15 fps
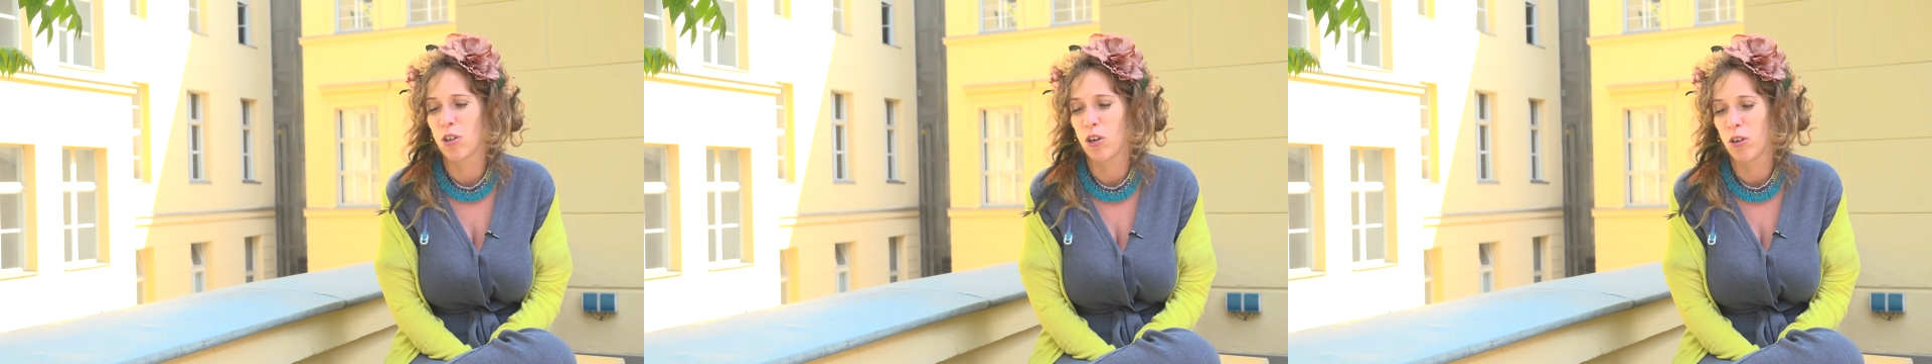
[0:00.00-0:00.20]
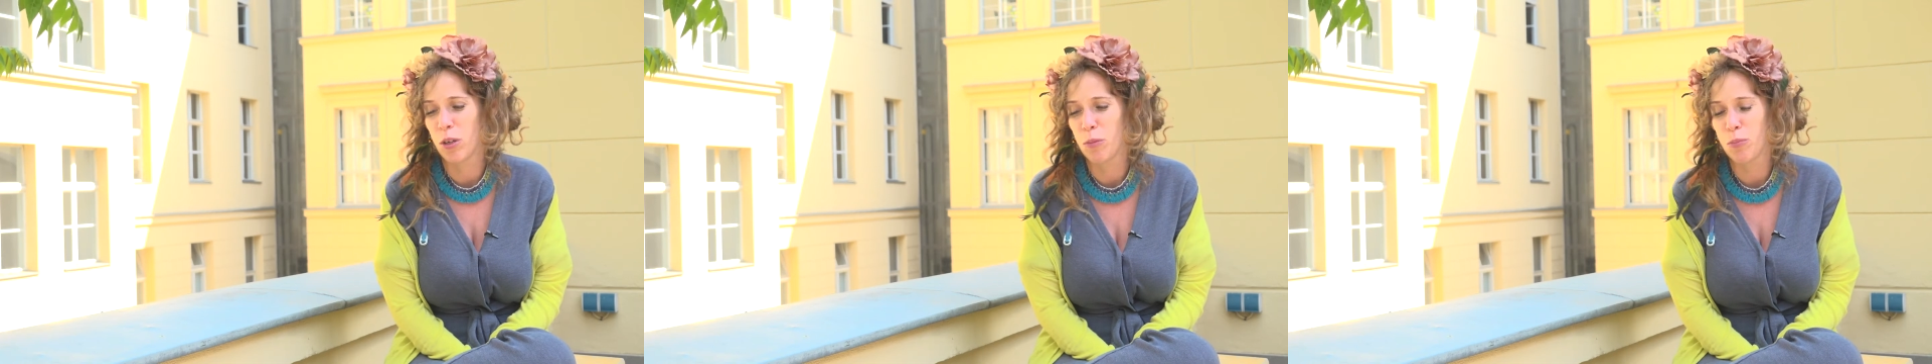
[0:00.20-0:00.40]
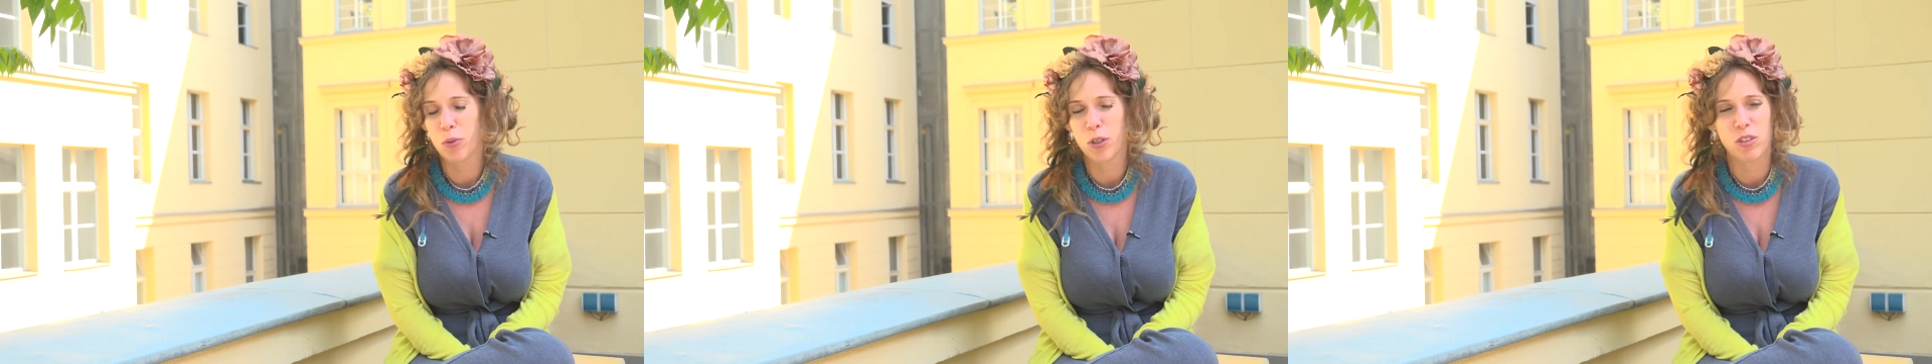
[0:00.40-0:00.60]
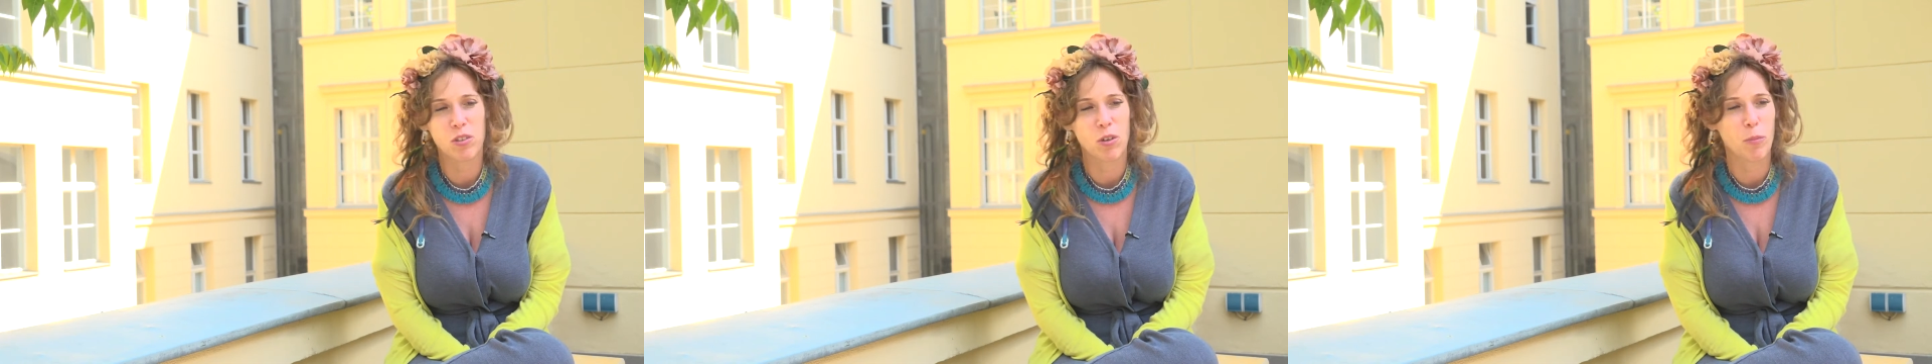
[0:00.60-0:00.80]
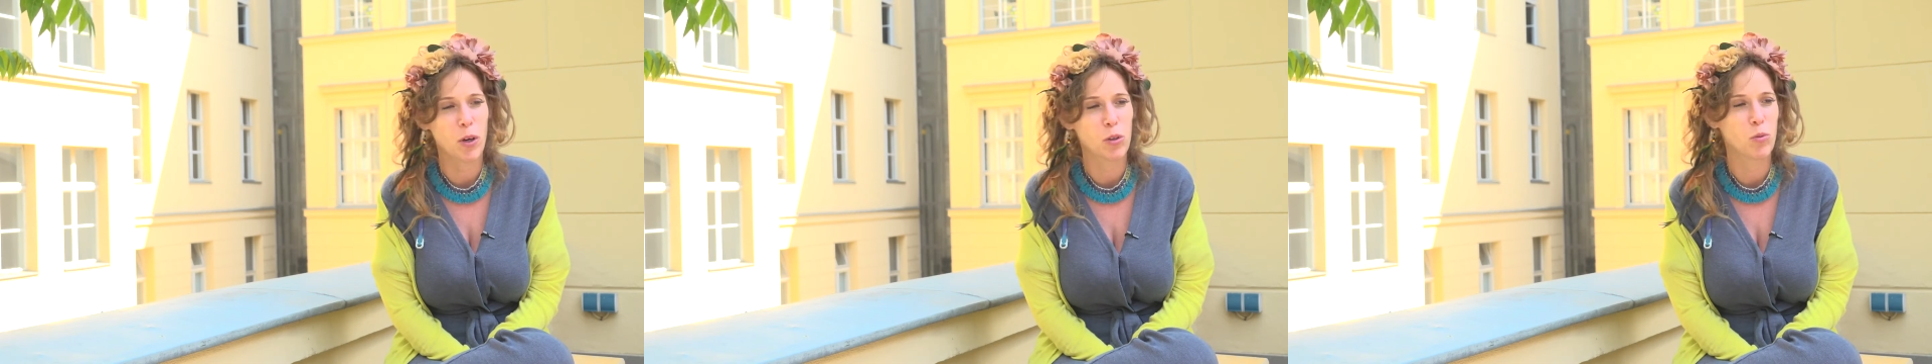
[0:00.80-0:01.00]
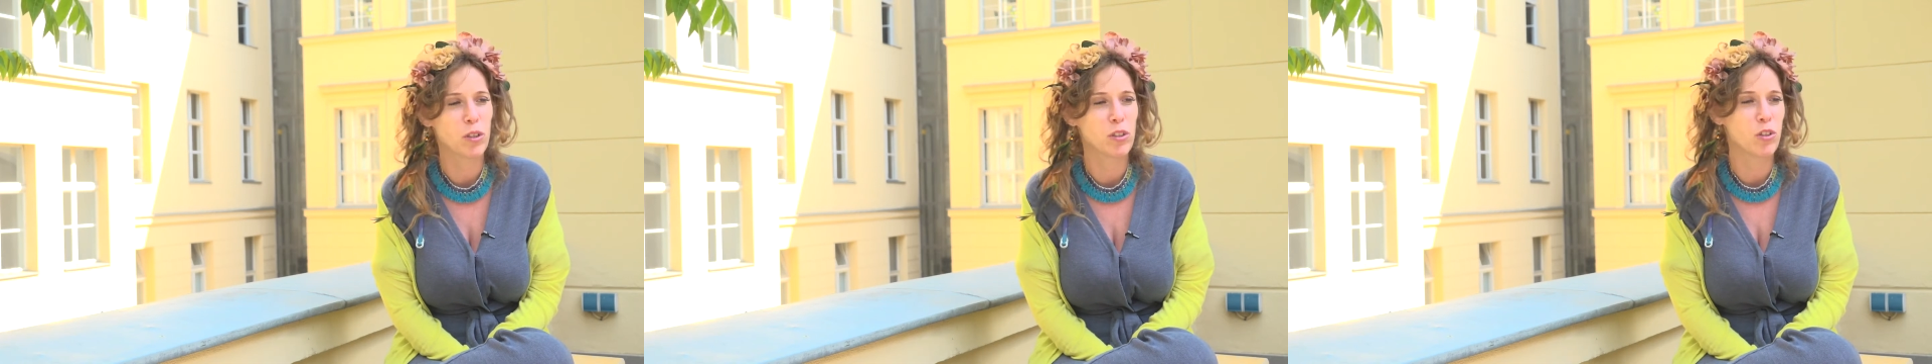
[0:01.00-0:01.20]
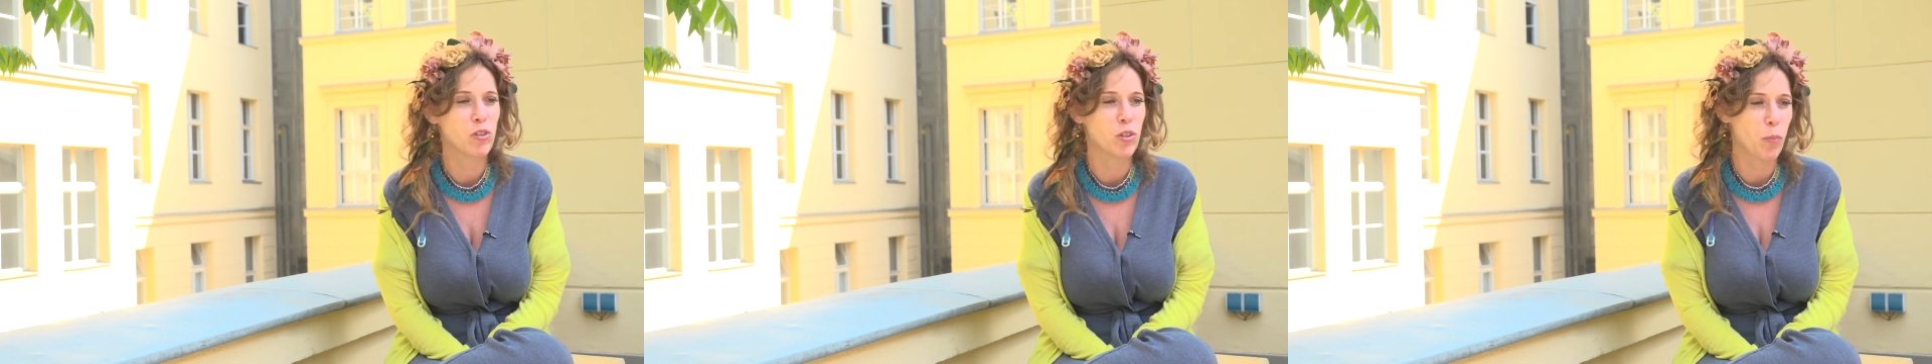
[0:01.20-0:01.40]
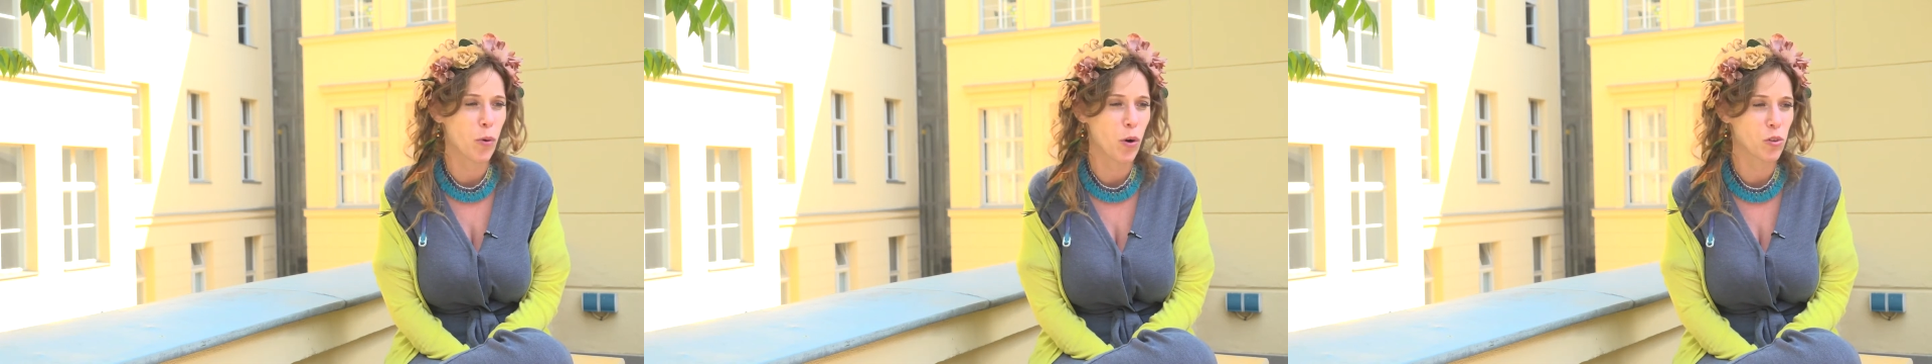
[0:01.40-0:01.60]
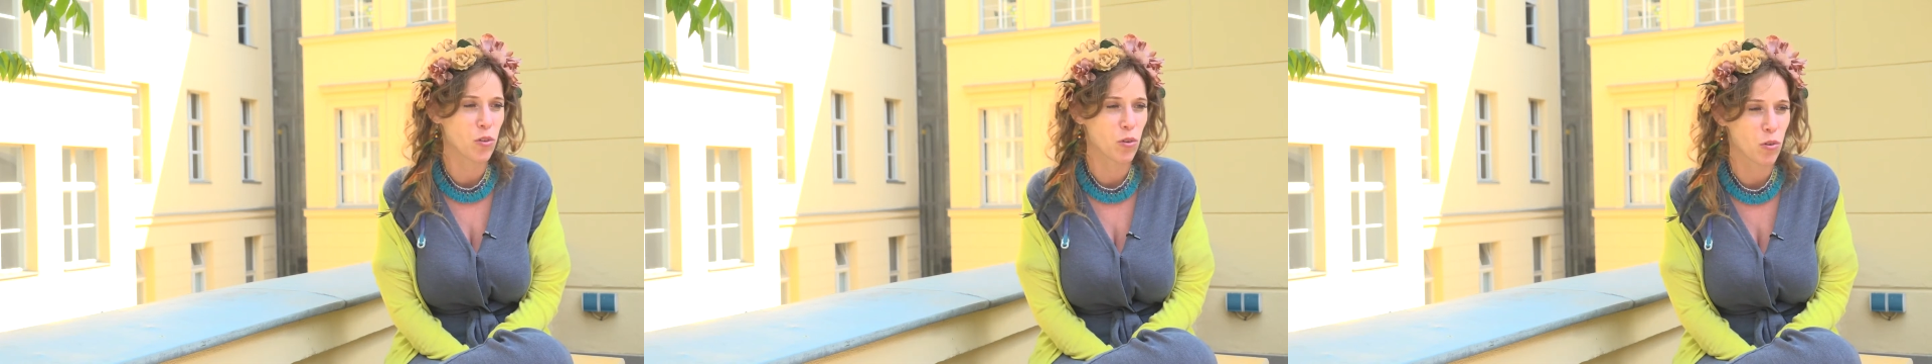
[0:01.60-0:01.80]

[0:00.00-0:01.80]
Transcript: imprints about what they're supposed